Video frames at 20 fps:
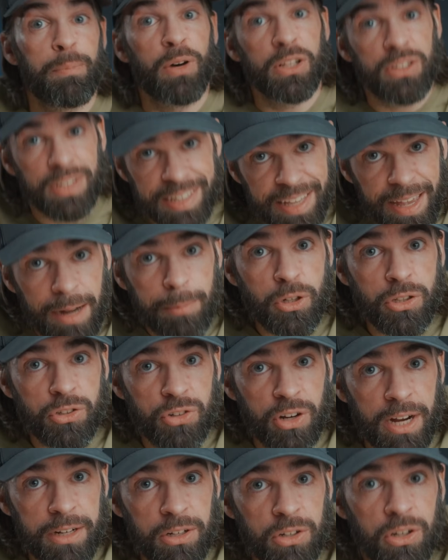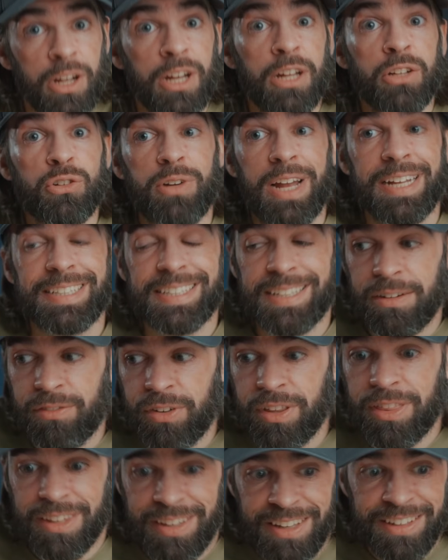But the camera tracker tracks
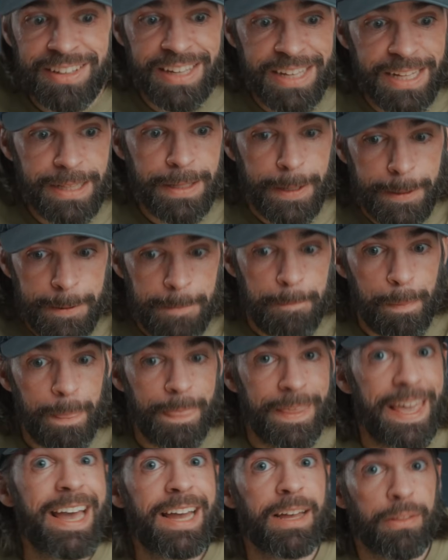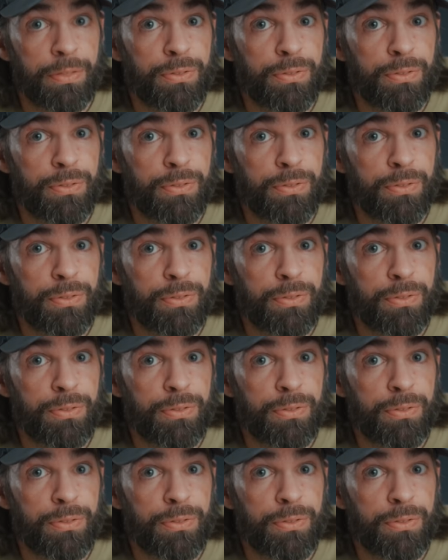everything in, yeah,